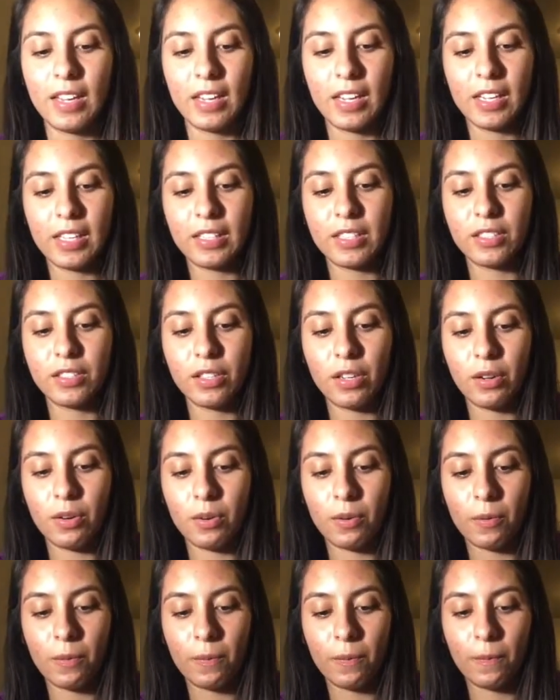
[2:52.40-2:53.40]
And
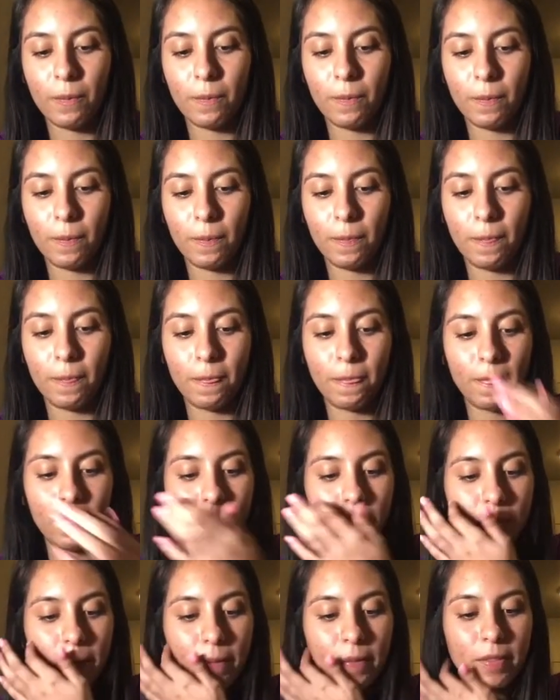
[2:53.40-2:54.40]
so
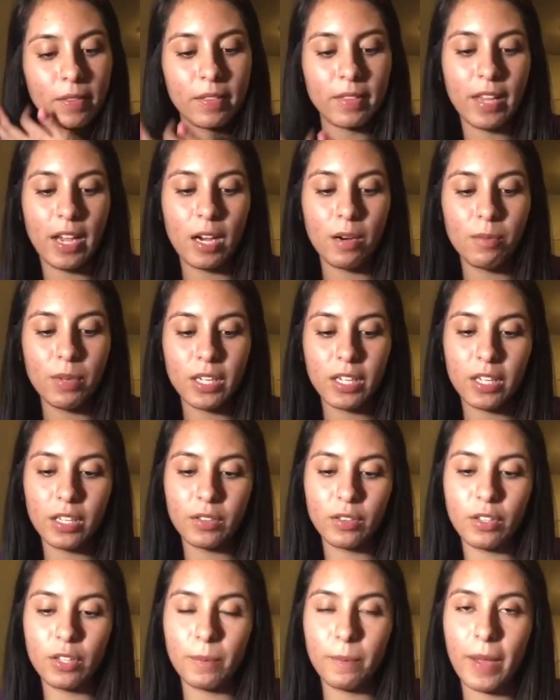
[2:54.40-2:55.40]
now we
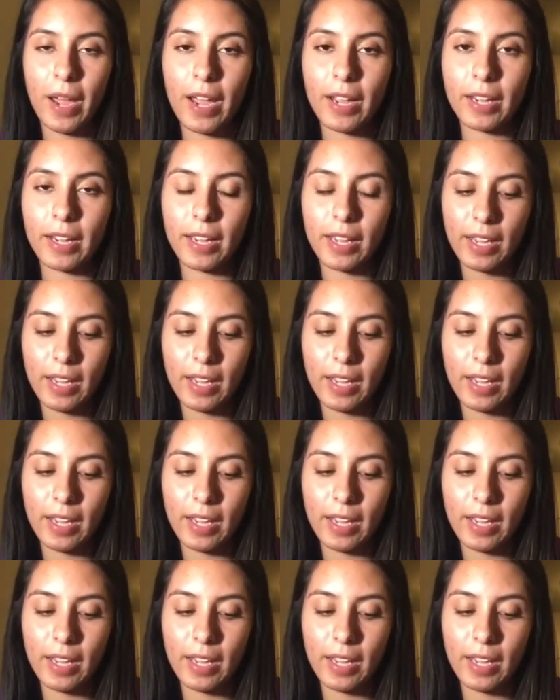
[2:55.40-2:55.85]
can look back